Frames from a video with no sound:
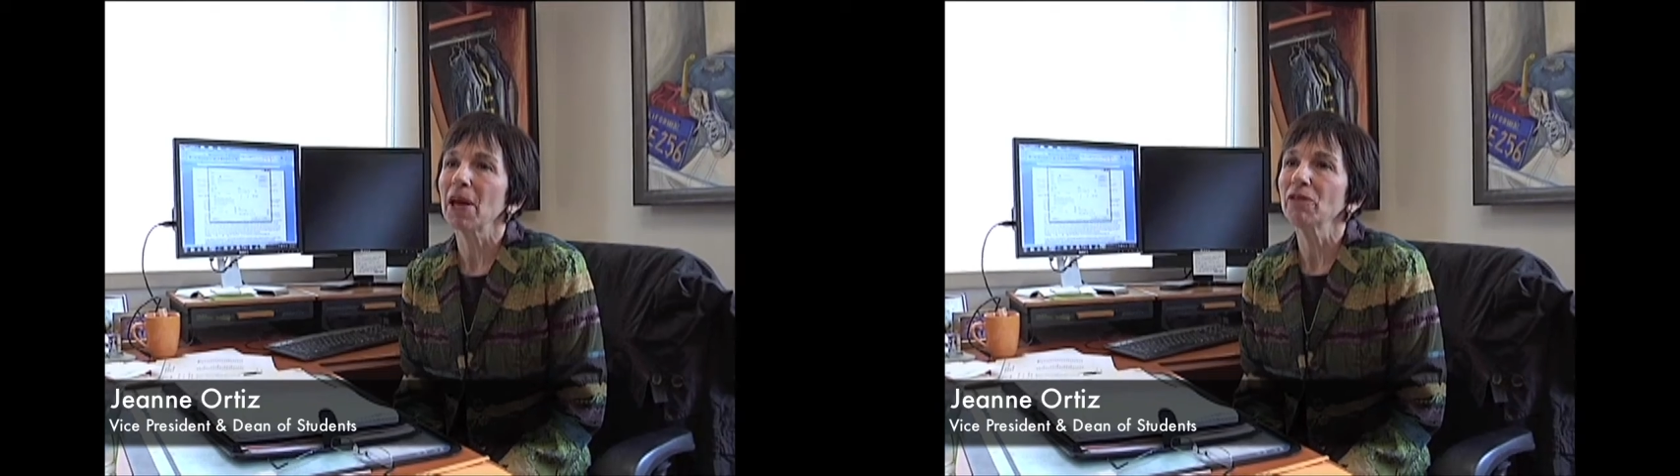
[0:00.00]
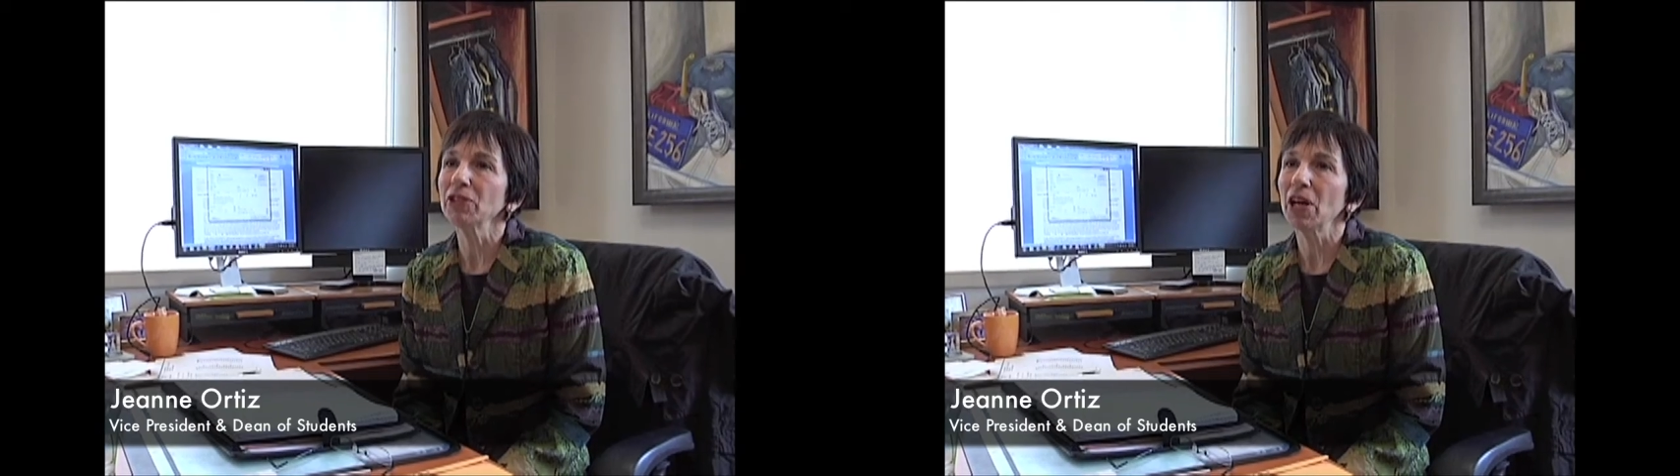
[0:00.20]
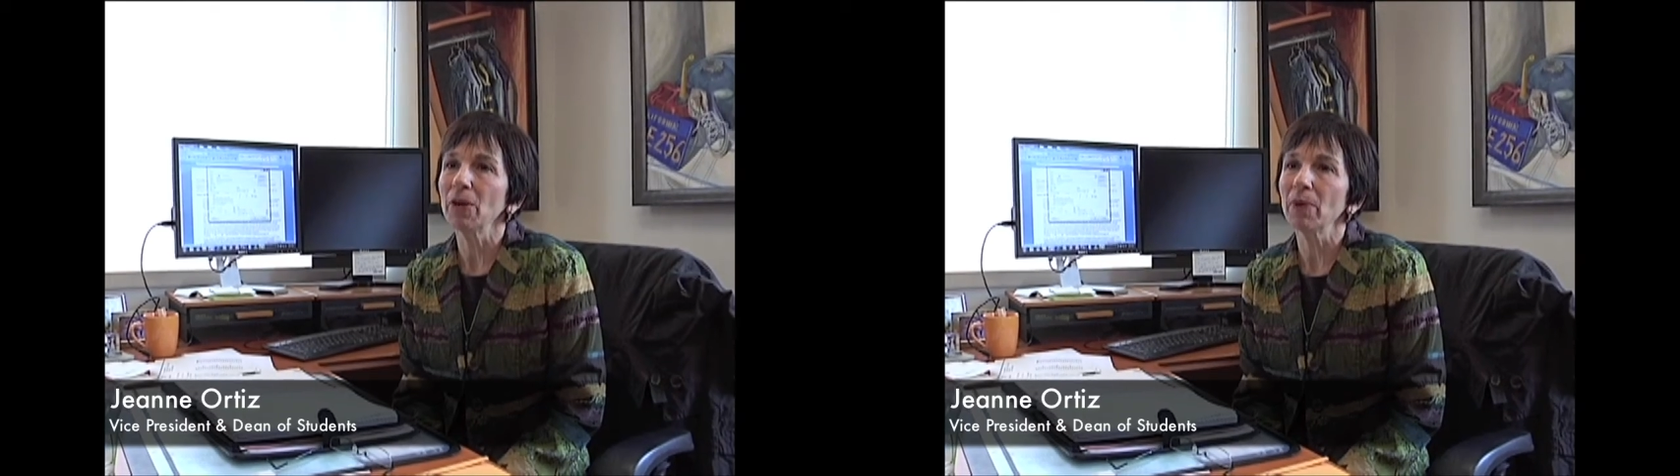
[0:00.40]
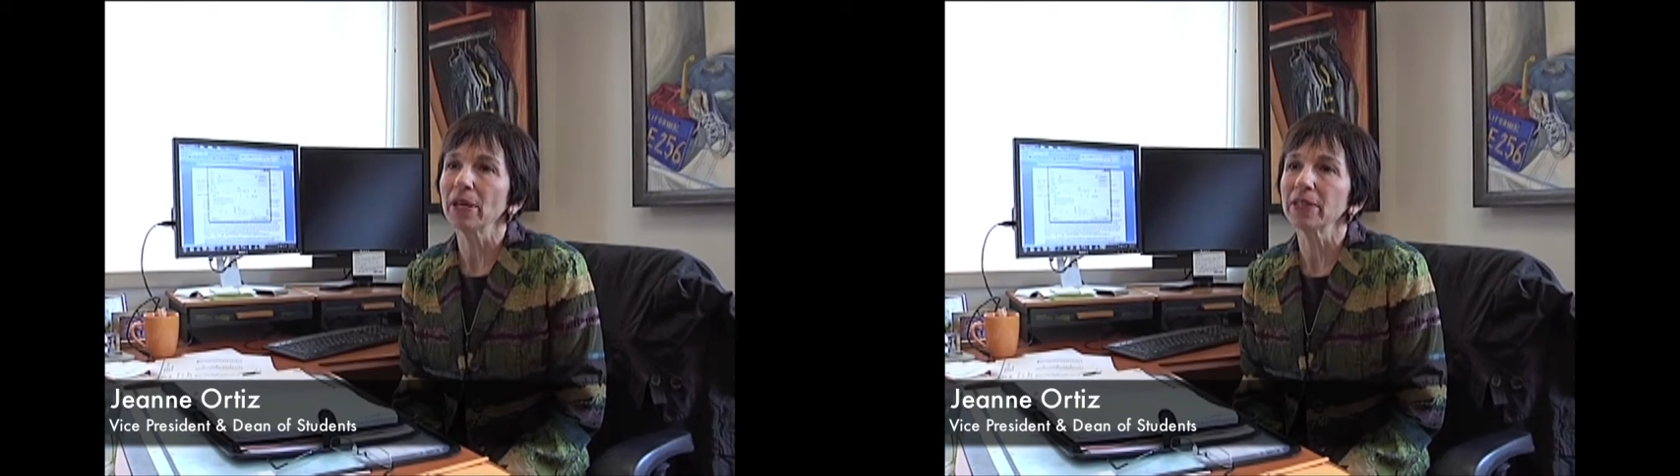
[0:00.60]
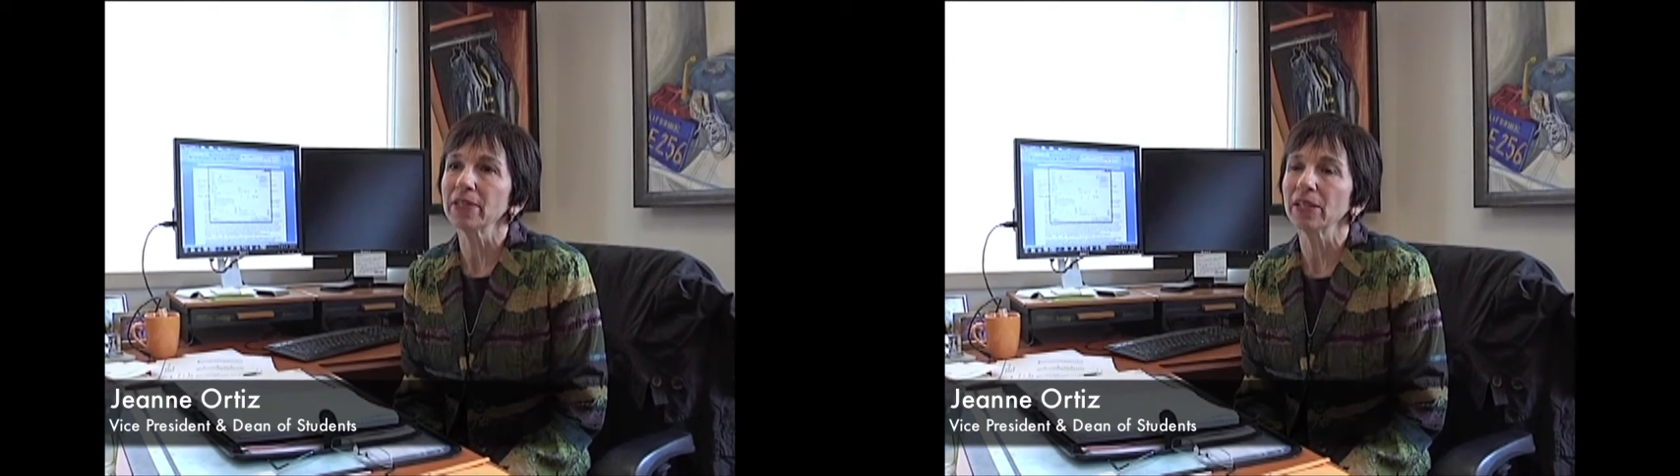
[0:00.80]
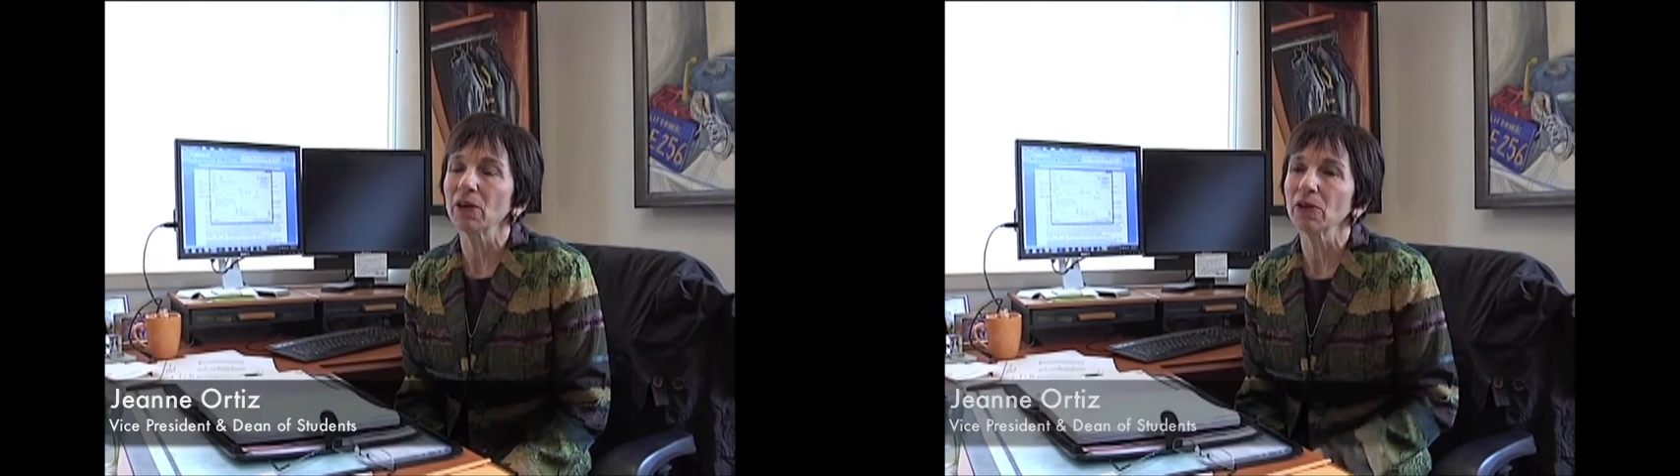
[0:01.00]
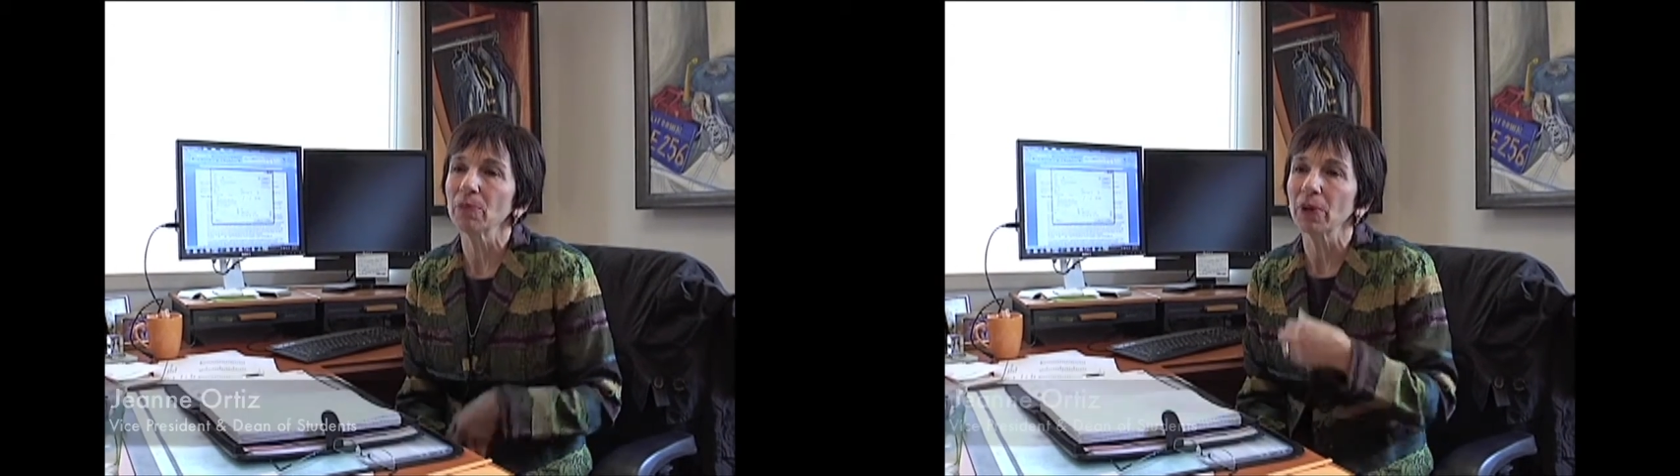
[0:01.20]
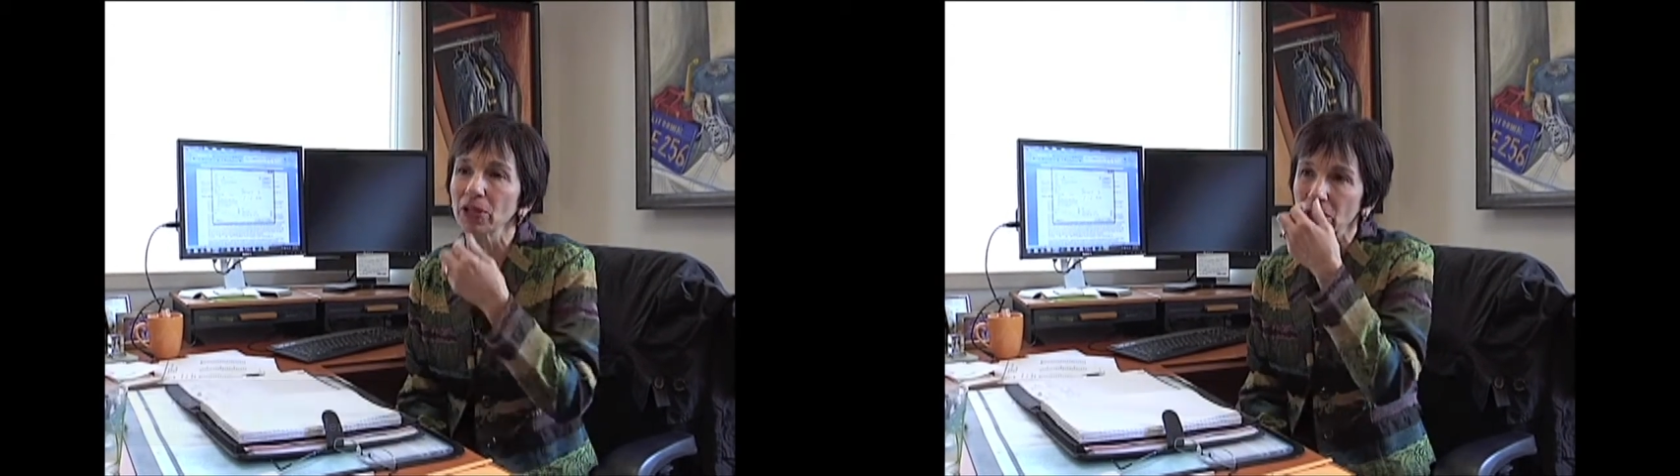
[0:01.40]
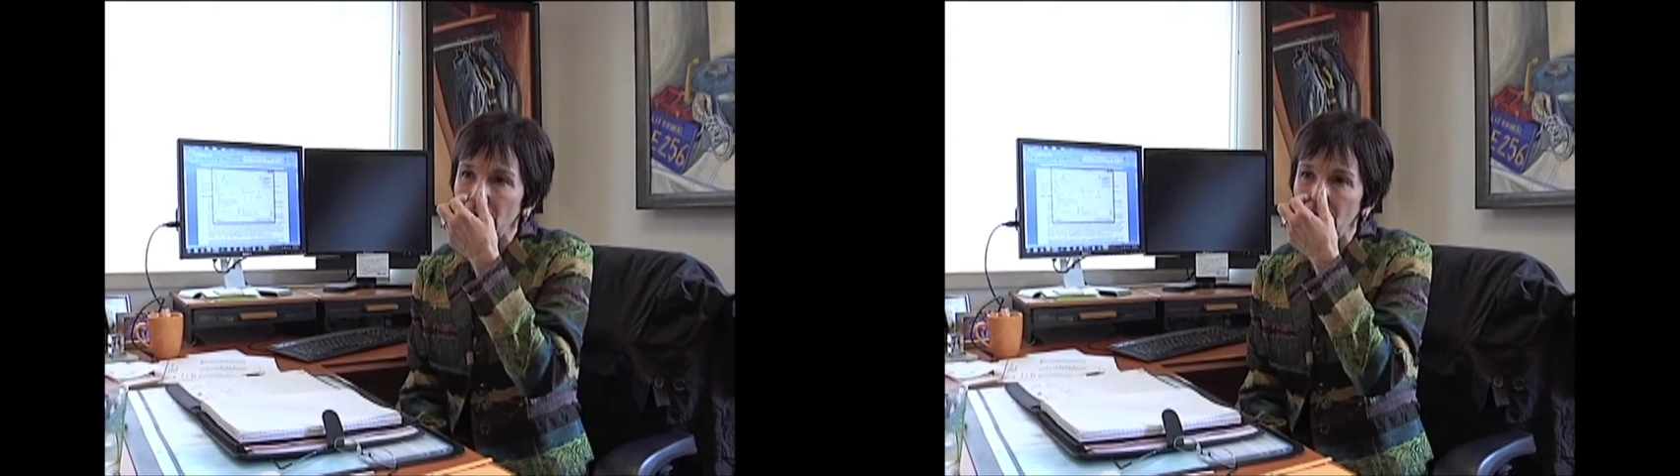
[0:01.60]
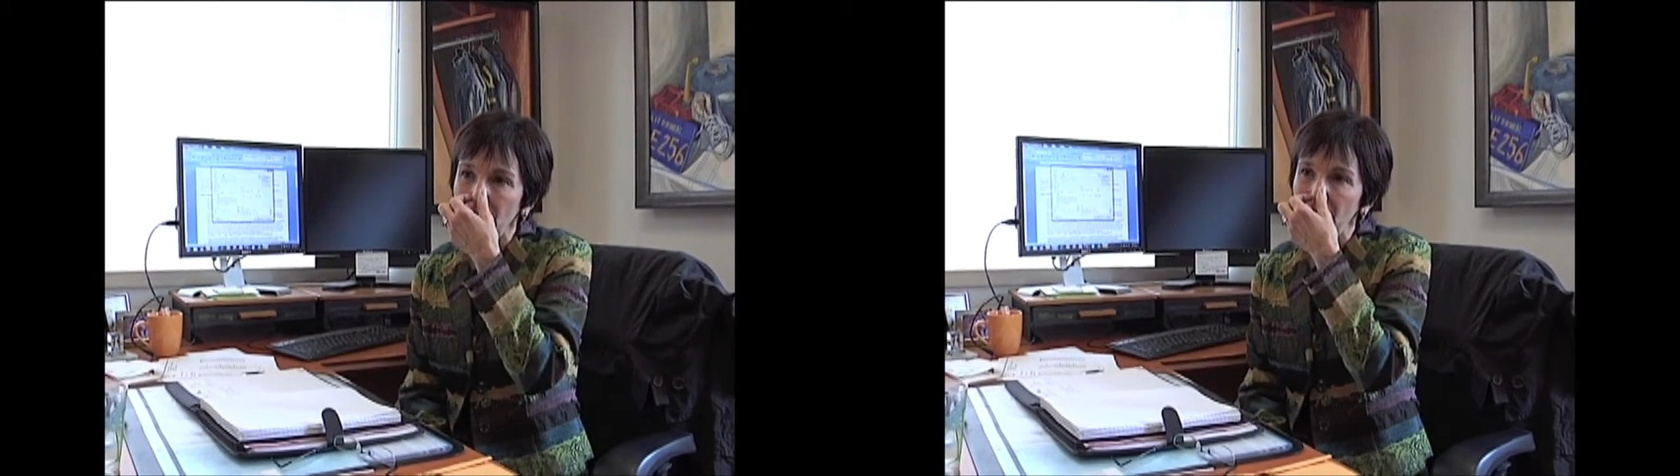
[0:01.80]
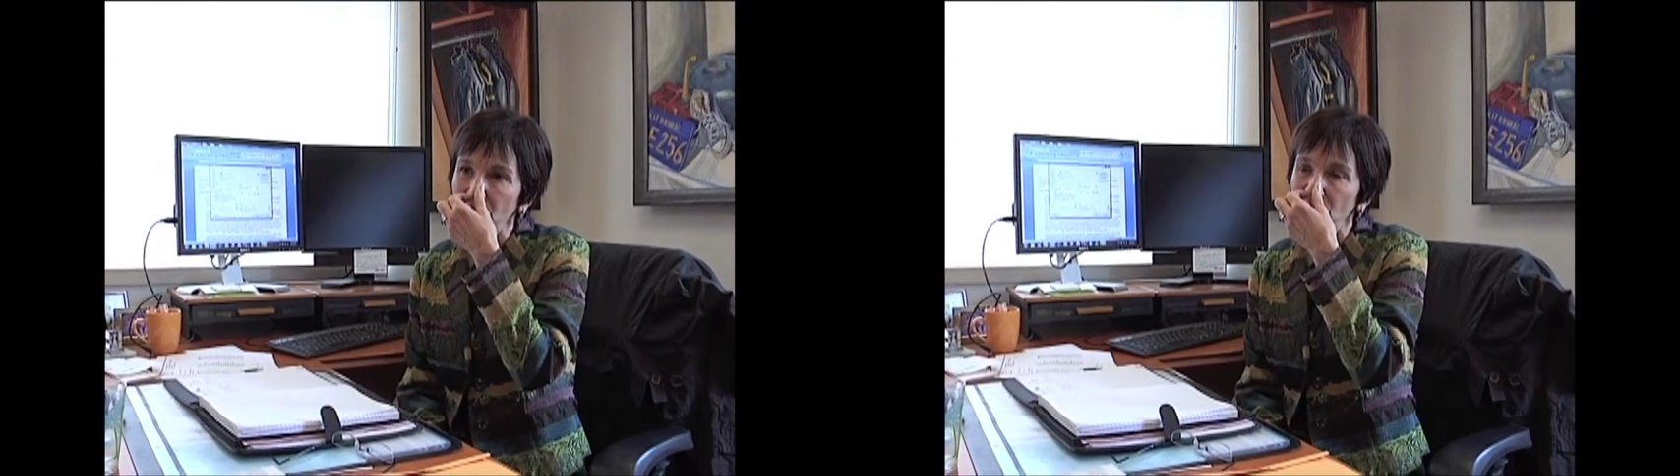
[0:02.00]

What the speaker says: every time I sit on the budget committee,